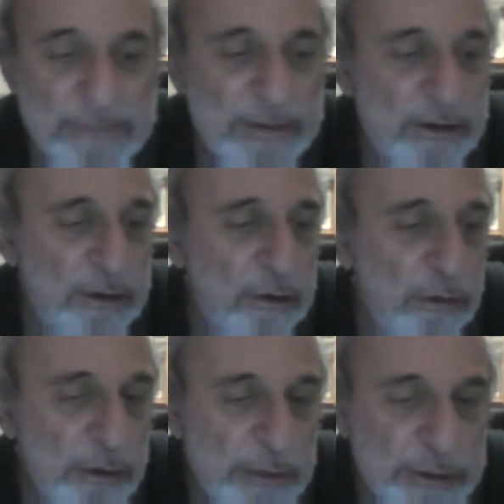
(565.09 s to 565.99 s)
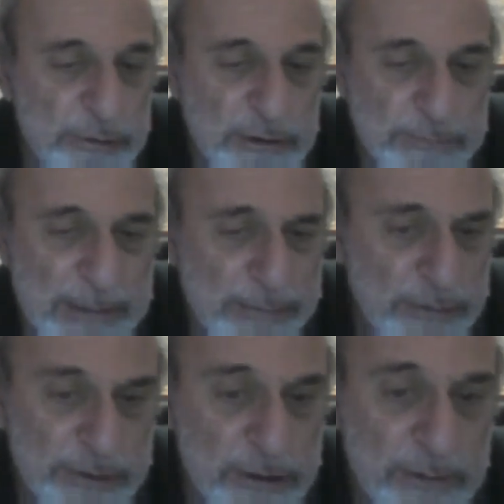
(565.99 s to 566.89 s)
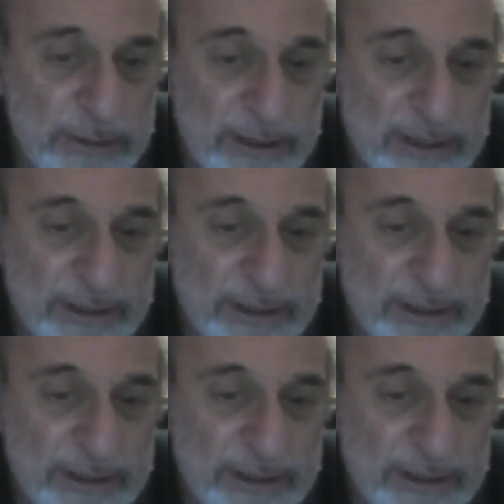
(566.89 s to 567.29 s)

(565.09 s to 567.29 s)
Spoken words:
but all the way through it's peppered with humor.